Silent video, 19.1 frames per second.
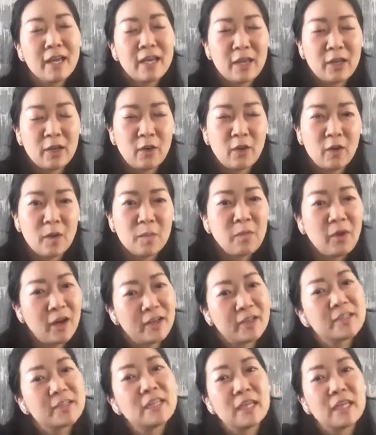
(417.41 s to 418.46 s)
a
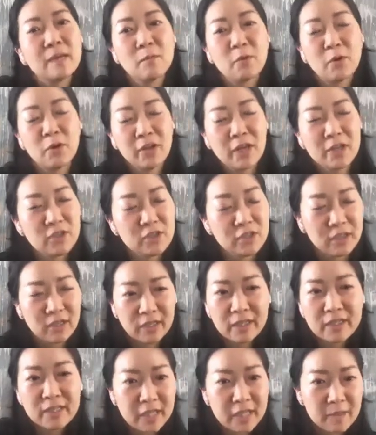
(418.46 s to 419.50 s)
product team or an
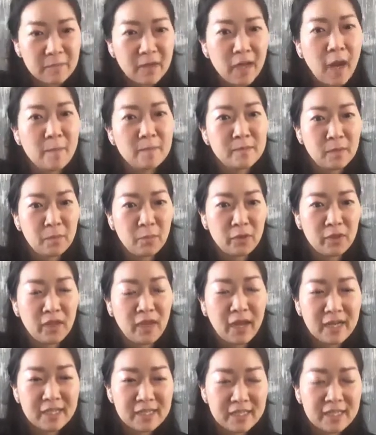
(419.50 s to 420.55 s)
engineering team comes up with the
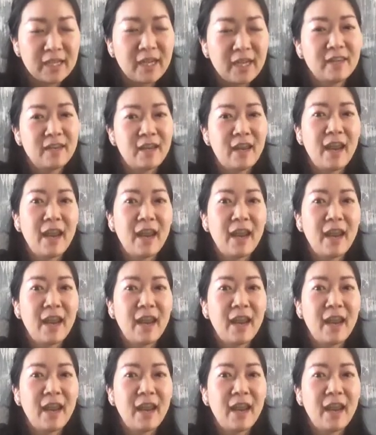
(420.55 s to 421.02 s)
idea and then